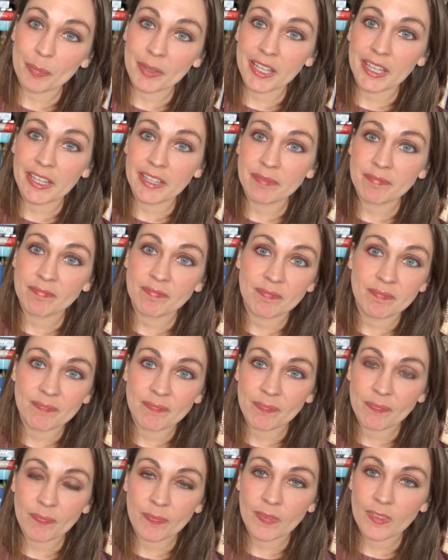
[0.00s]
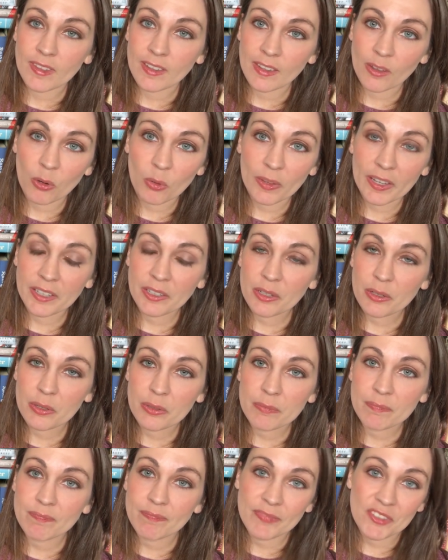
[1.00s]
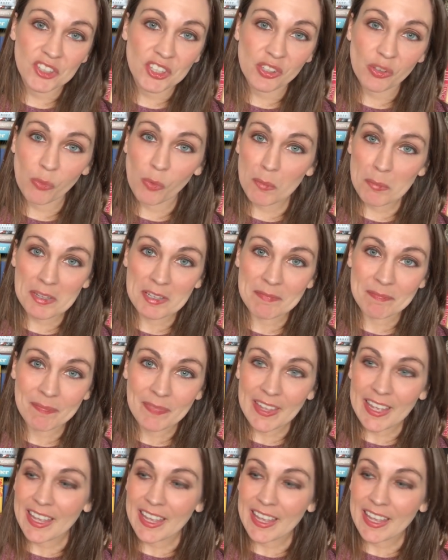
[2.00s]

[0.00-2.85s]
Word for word: and Orlando, she's a woman.